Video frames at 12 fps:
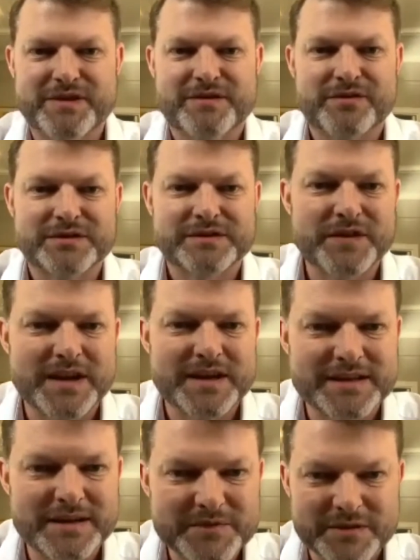cause for their
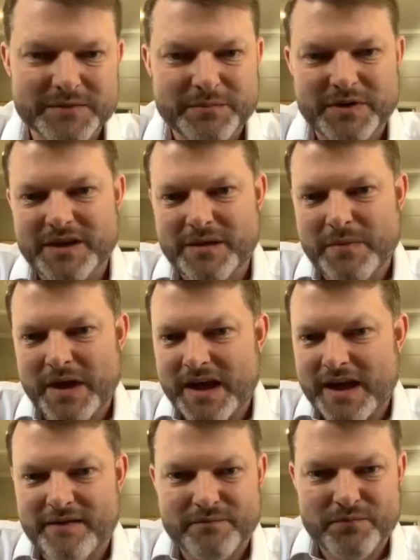symptoms, but they
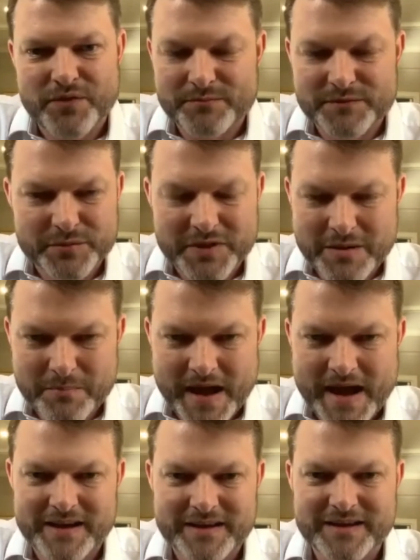may have problems with their
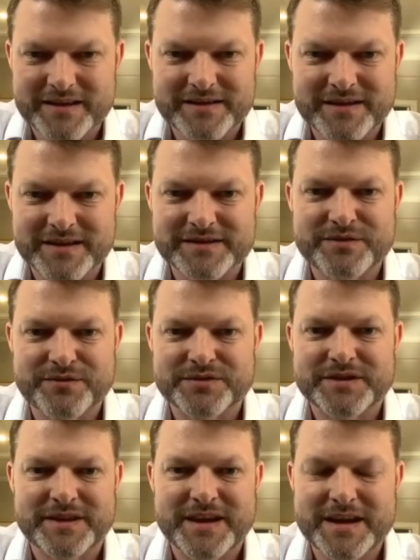back that's
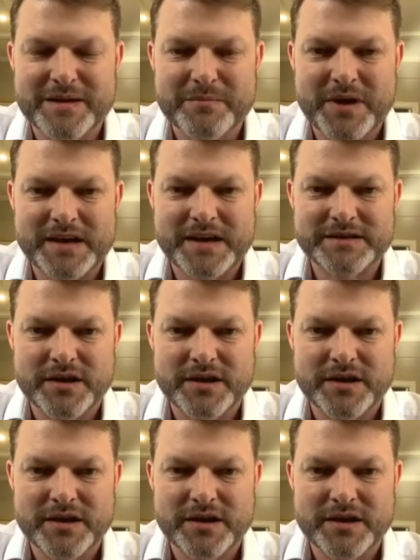causing their hip pain.